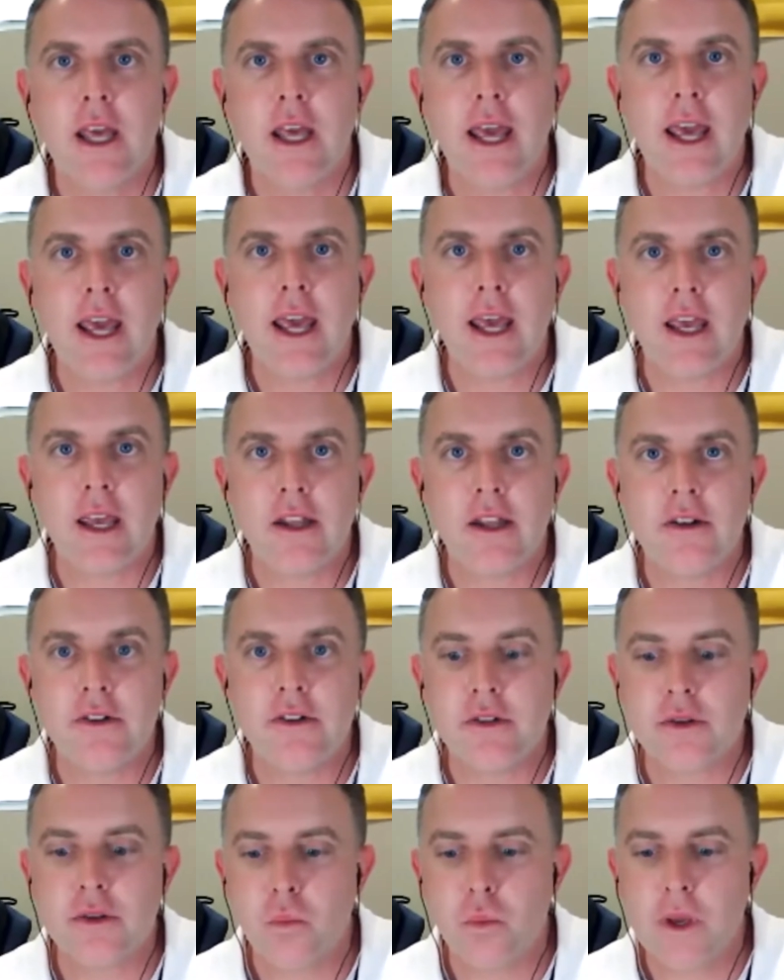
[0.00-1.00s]
And
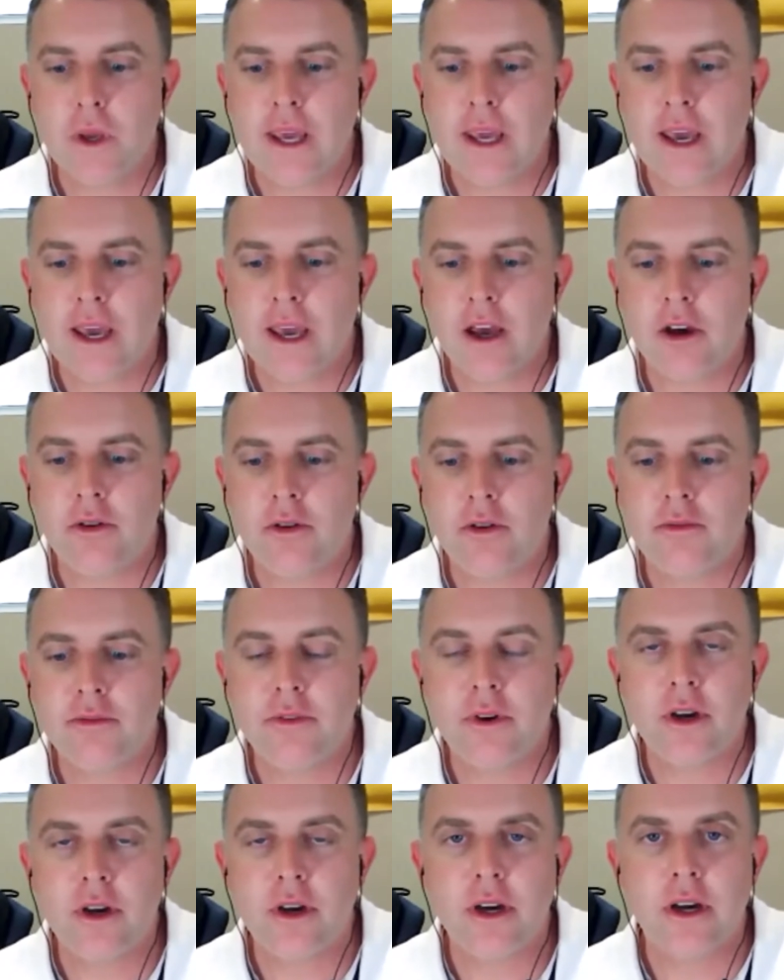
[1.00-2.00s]
we have
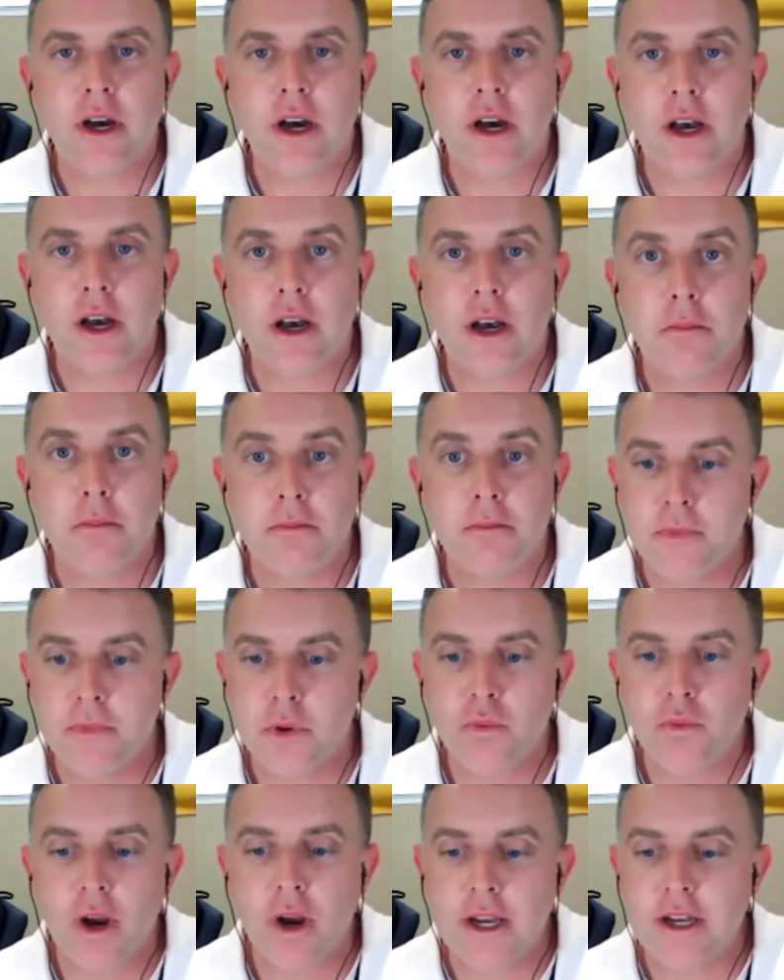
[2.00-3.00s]
the
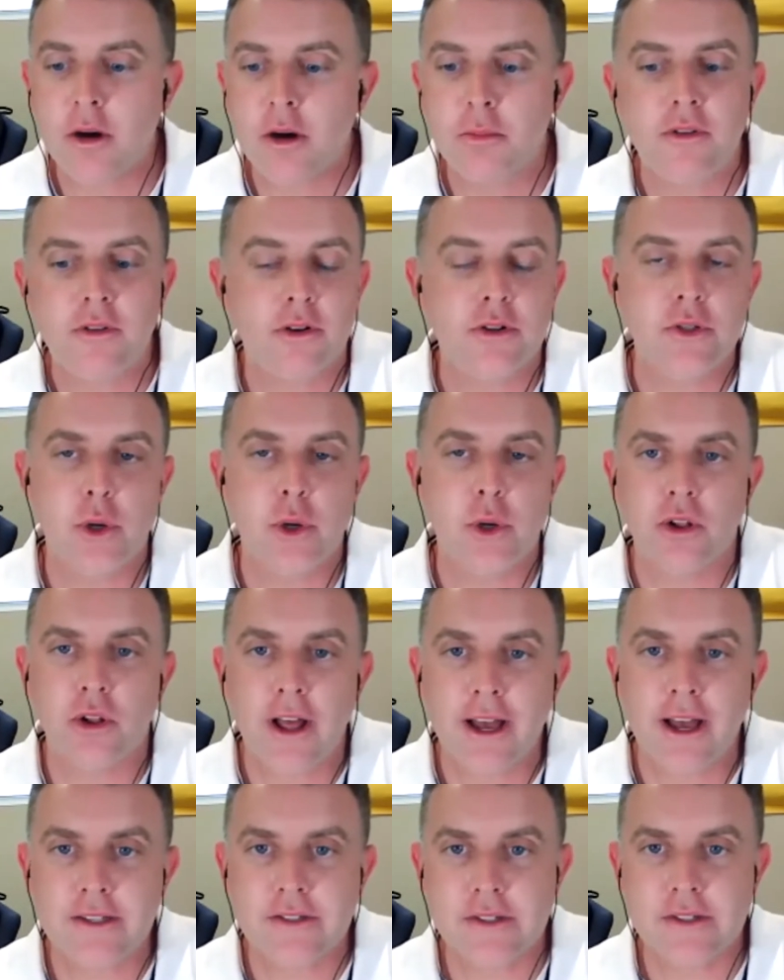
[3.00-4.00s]
right number for total
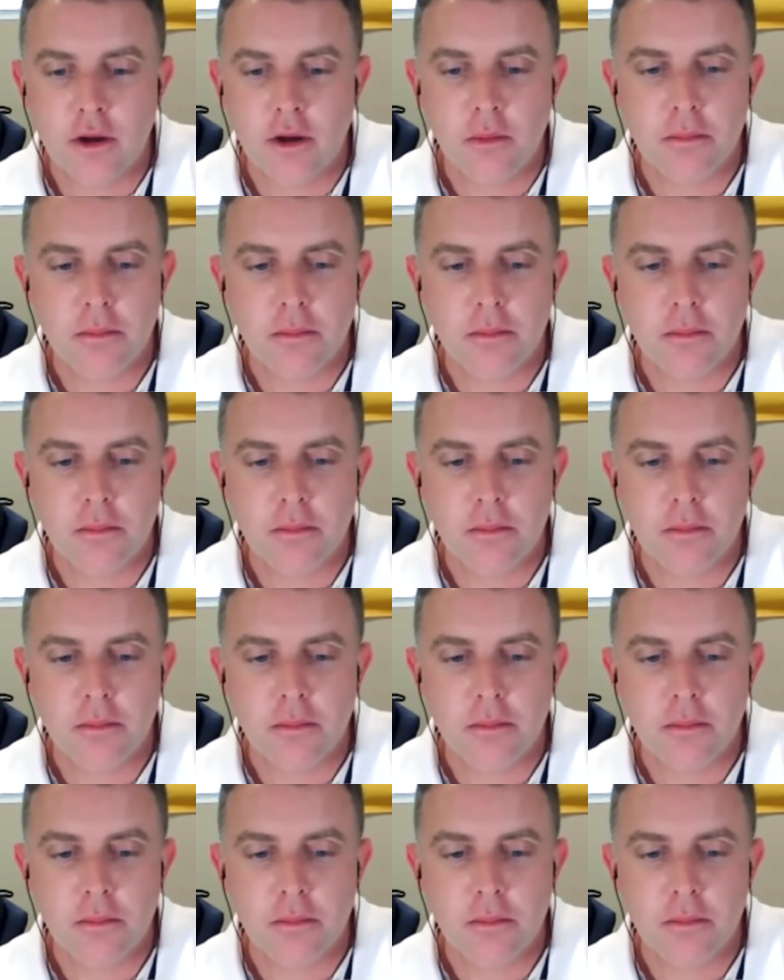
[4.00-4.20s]
asset.